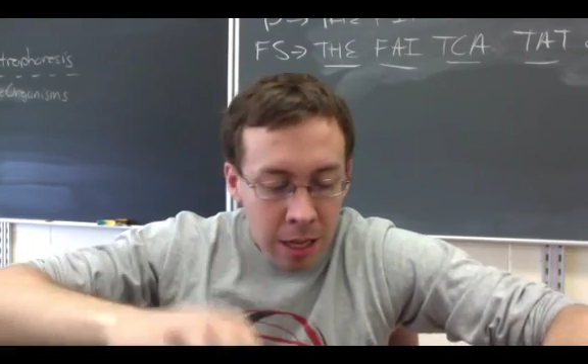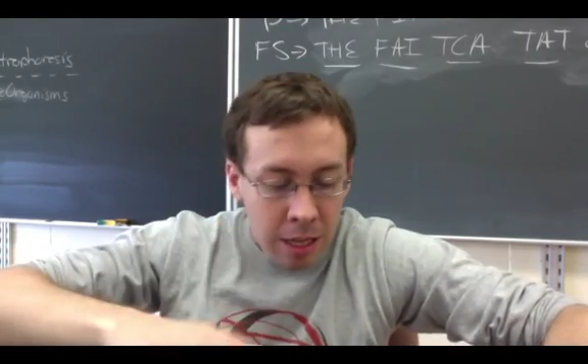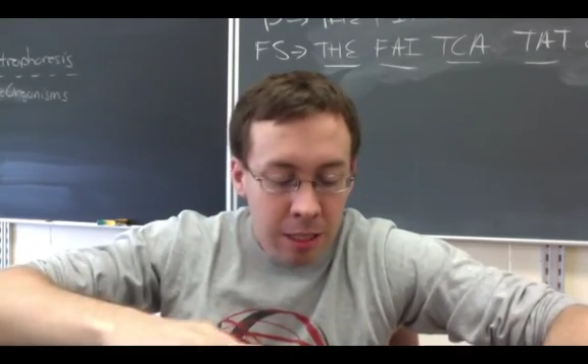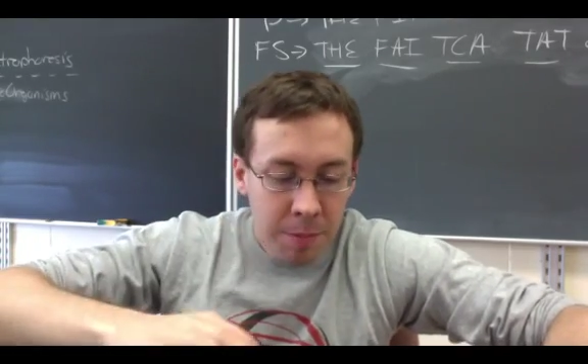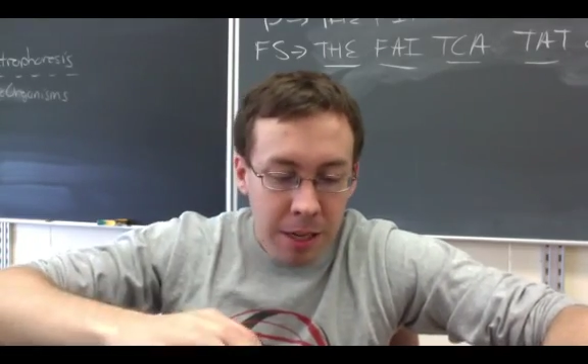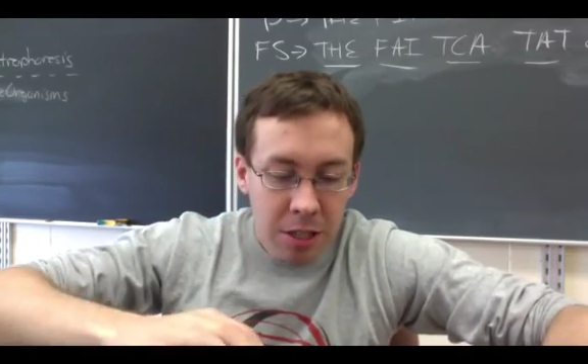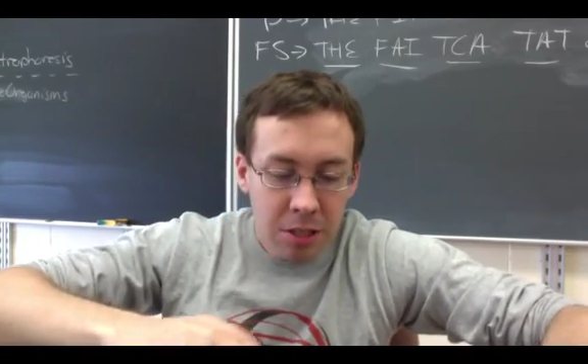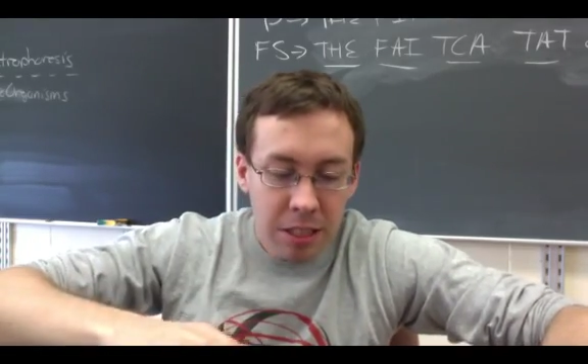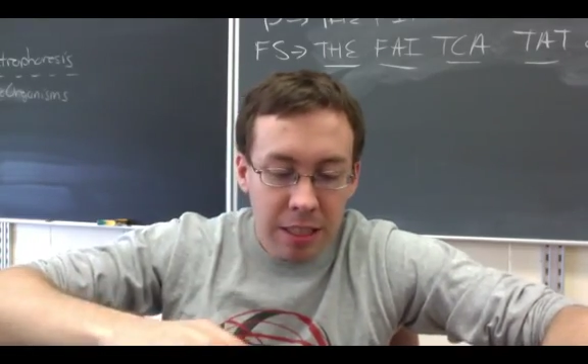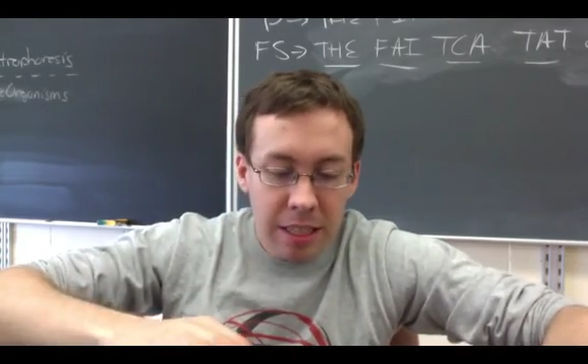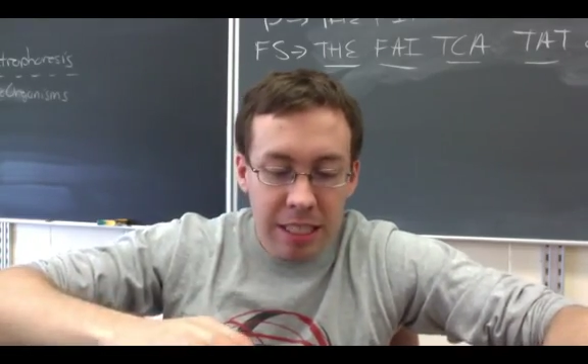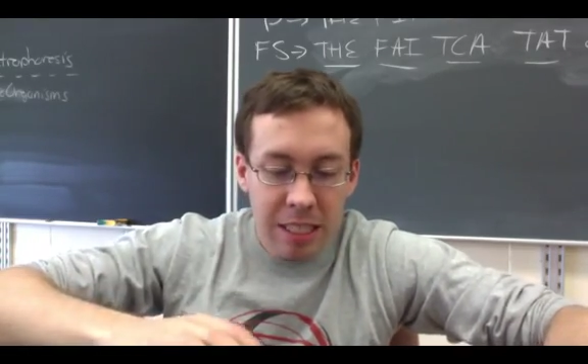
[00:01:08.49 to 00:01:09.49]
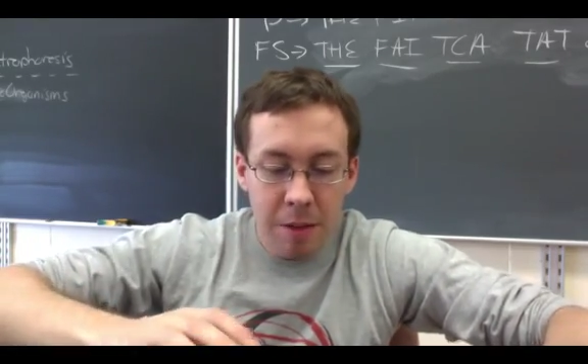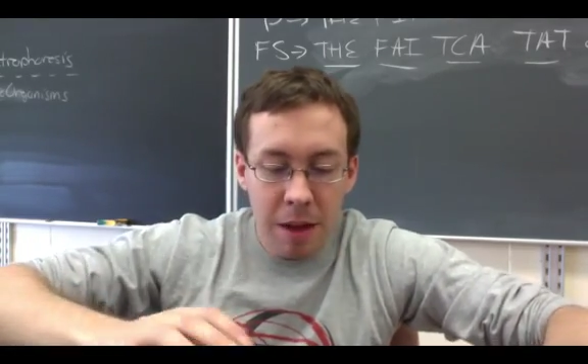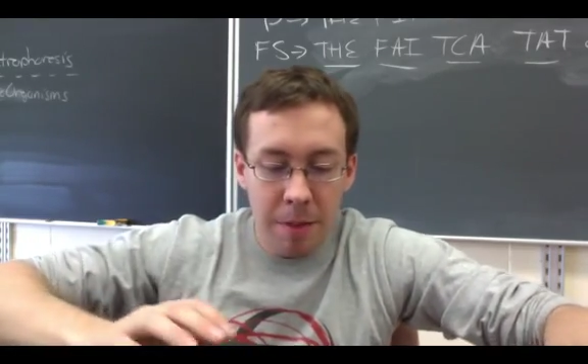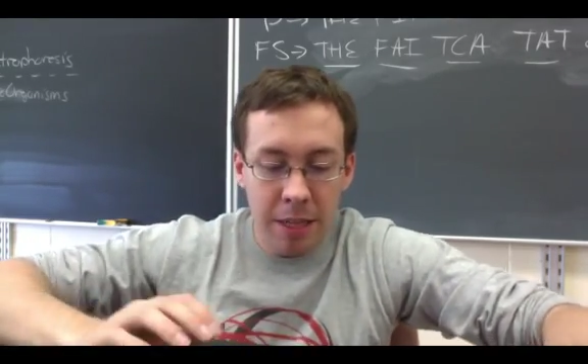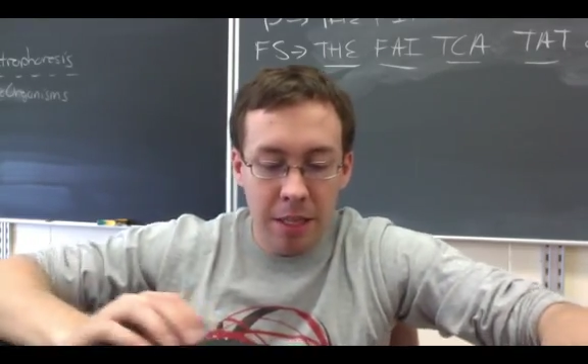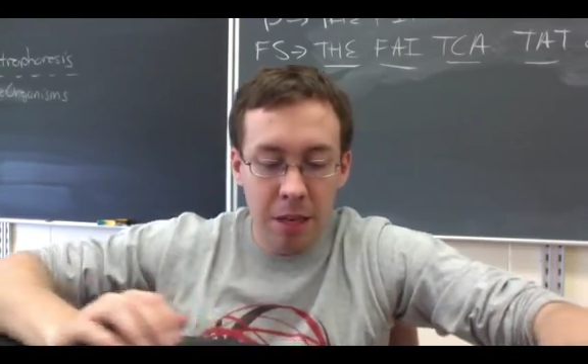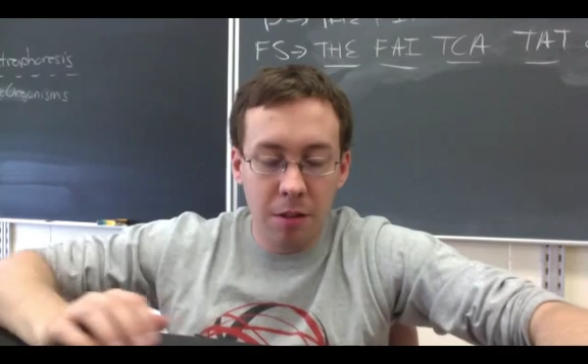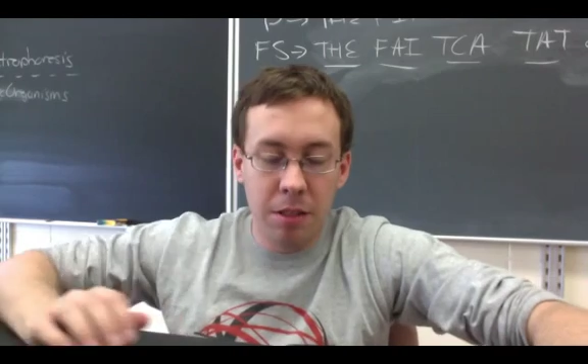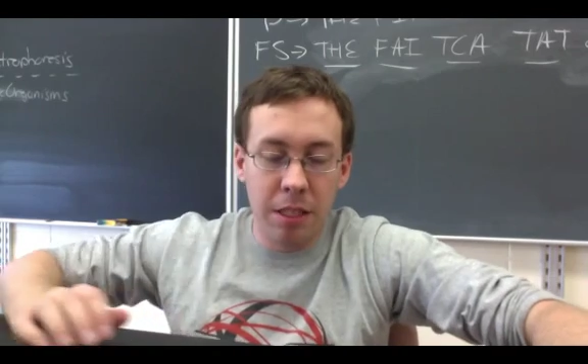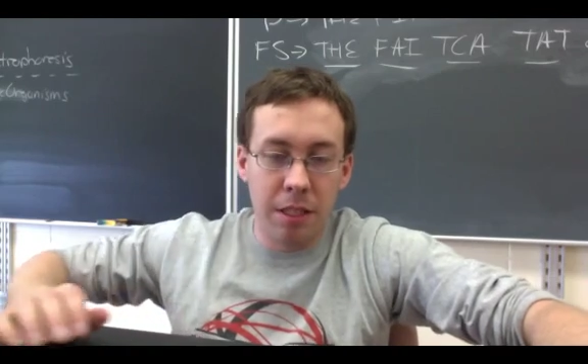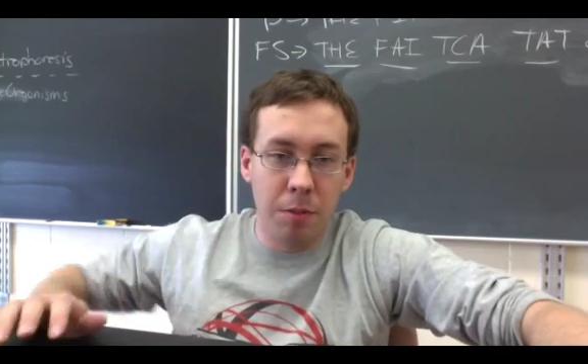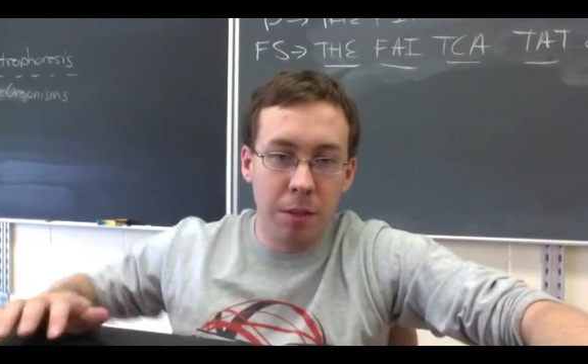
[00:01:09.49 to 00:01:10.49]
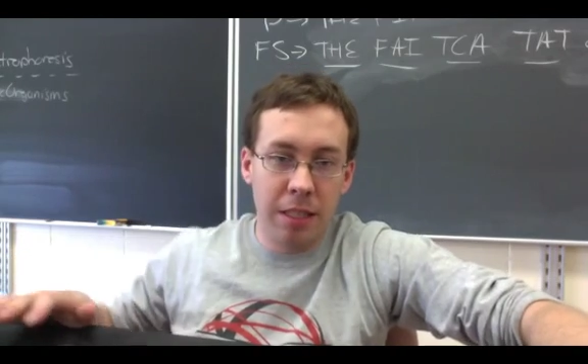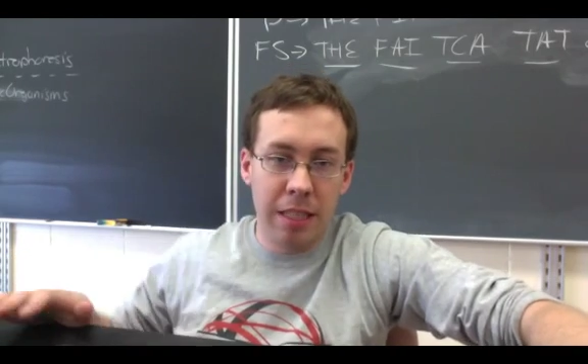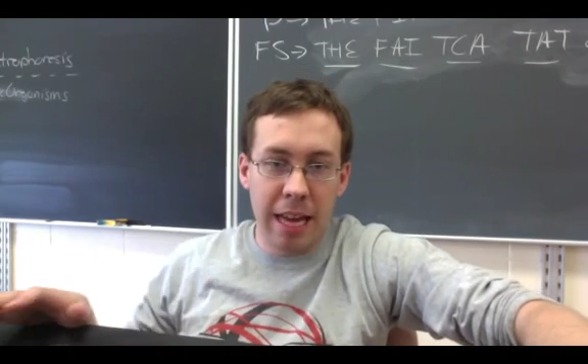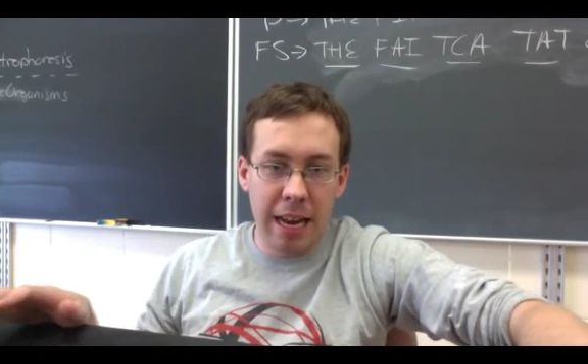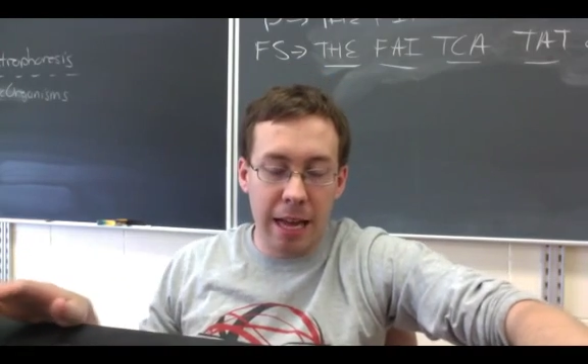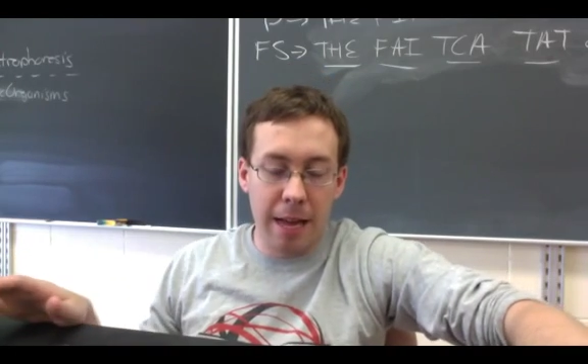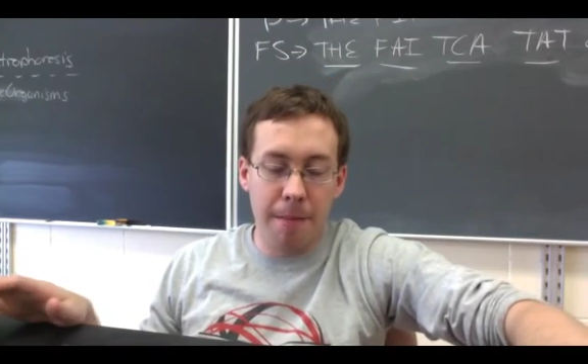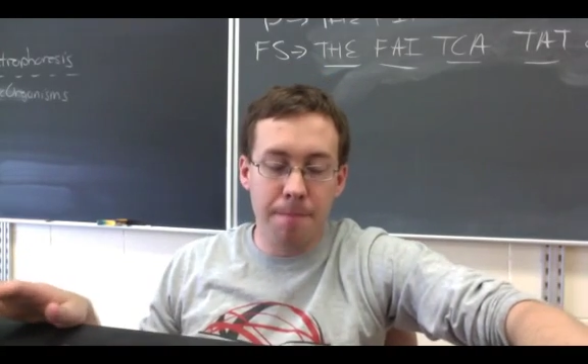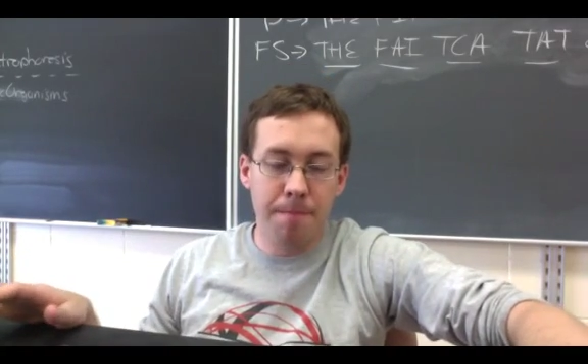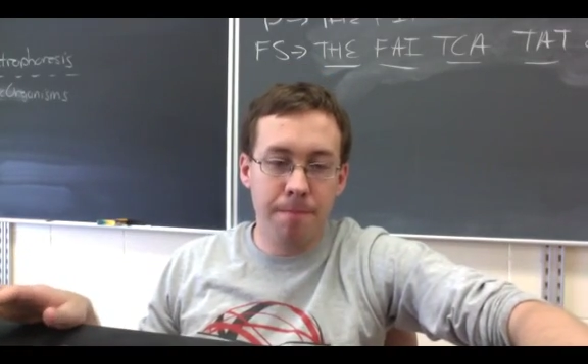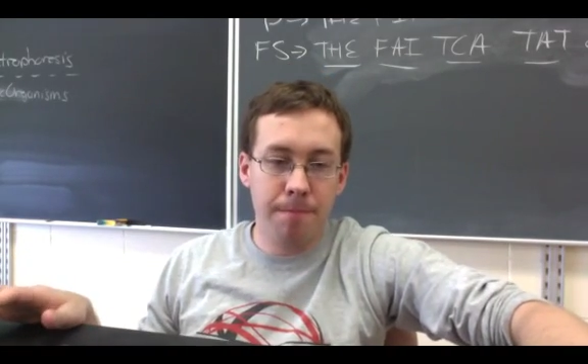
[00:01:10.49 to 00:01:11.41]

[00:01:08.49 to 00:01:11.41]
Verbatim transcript: Some interesting things about mitosis was that um,